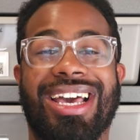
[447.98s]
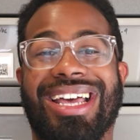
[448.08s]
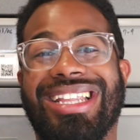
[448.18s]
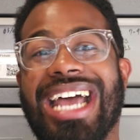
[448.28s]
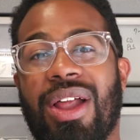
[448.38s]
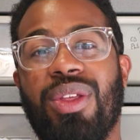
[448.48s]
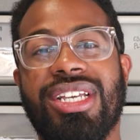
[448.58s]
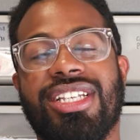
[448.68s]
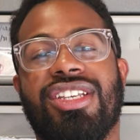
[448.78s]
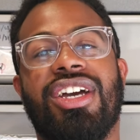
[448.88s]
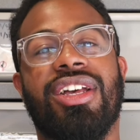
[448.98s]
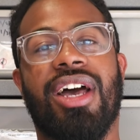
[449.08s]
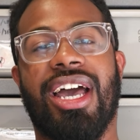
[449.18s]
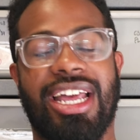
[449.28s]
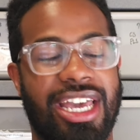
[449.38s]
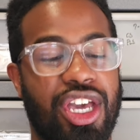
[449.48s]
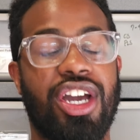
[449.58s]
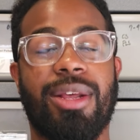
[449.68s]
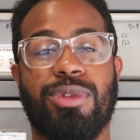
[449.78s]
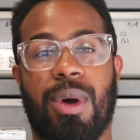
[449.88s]
Not only is this a
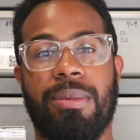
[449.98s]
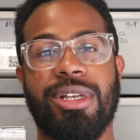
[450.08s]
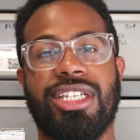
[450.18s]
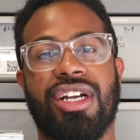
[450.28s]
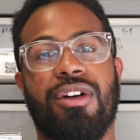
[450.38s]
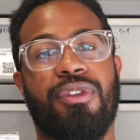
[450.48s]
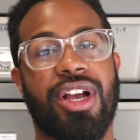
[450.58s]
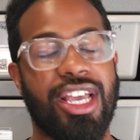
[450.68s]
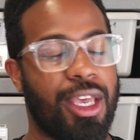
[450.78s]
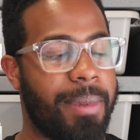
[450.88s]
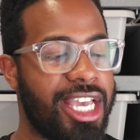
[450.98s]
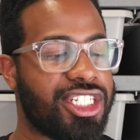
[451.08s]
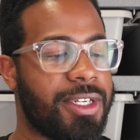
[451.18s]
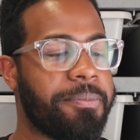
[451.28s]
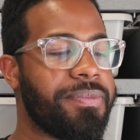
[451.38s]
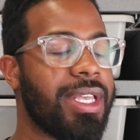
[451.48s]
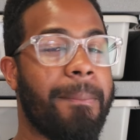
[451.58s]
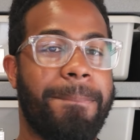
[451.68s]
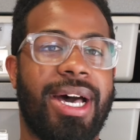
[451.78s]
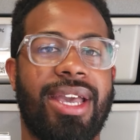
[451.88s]
good absorbent material for incubation,
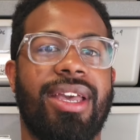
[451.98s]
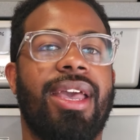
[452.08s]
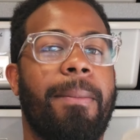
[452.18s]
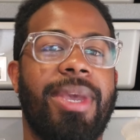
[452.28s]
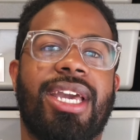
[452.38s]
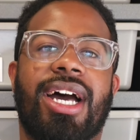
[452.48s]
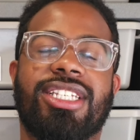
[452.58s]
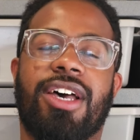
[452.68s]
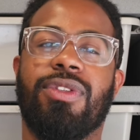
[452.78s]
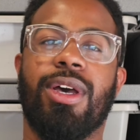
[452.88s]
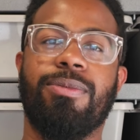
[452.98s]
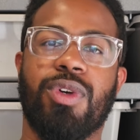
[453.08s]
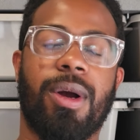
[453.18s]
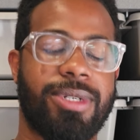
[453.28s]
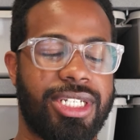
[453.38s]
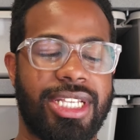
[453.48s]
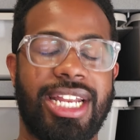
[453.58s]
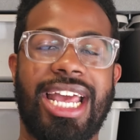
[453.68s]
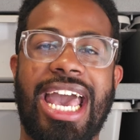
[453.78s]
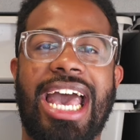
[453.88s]
but because of the absorption
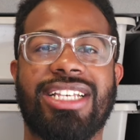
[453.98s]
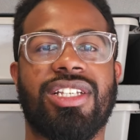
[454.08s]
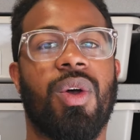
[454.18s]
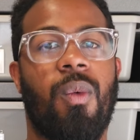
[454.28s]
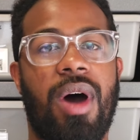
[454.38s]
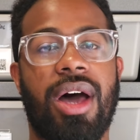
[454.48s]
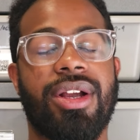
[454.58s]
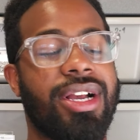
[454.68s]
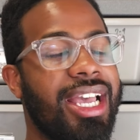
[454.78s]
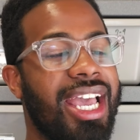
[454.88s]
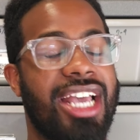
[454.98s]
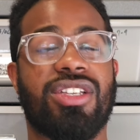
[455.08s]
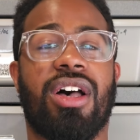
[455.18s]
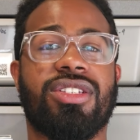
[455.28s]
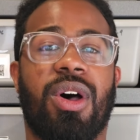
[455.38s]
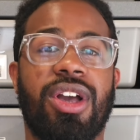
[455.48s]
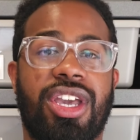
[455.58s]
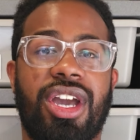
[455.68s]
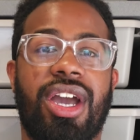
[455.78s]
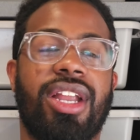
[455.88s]
that it has in the water, it's also a
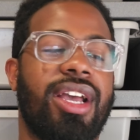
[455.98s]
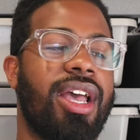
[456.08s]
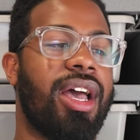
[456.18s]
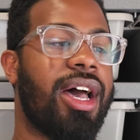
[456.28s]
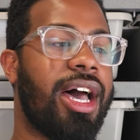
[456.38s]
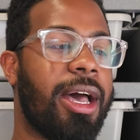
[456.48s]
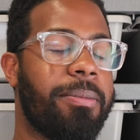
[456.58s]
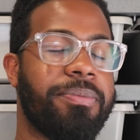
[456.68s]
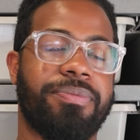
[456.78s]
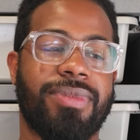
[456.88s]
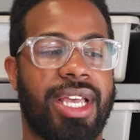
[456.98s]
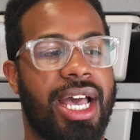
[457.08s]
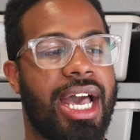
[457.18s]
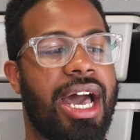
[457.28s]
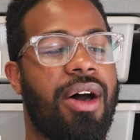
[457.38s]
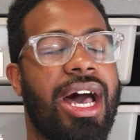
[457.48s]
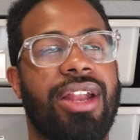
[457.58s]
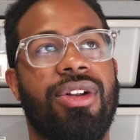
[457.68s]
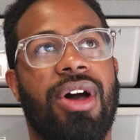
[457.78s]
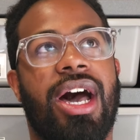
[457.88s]
good, I
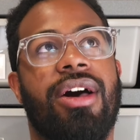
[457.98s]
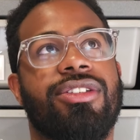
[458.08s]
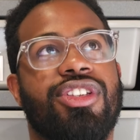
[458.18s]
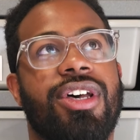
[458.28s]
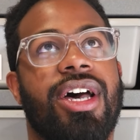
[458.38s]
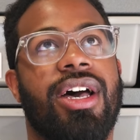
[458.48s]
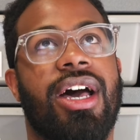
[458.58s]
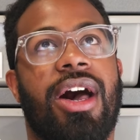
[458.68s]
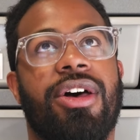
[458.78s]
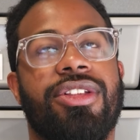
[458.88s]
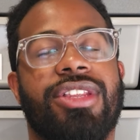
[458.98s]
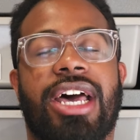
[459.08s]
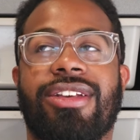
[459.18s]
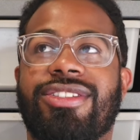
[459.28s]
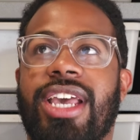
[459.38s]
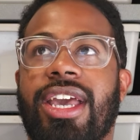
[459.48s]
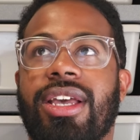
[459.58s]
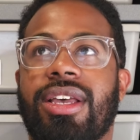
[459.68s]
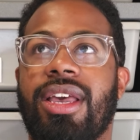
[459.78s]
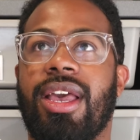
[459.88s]
don't know how else how to say
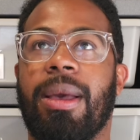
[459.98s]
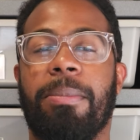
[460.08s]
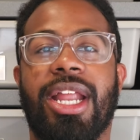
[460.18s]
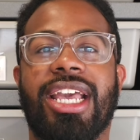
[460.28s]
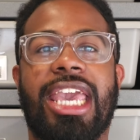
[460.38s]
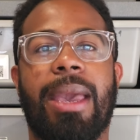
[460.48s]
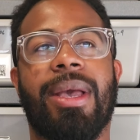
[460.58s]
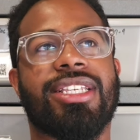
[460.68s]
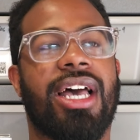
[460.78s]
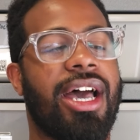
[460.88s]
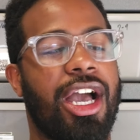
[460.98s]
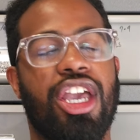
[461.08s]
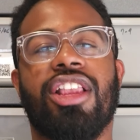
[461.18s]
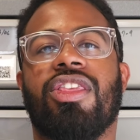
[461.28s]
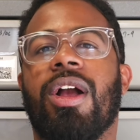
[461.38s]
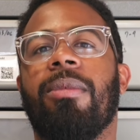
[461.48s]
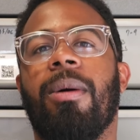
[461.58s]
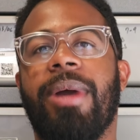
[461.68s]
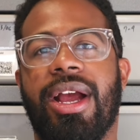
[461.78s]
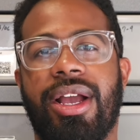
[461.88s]
it, but it's a good
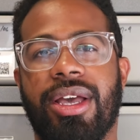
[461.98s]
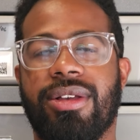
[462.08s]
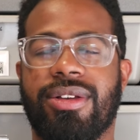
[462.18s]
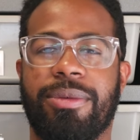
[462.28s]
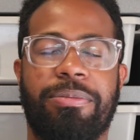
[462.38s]
thermal barrier.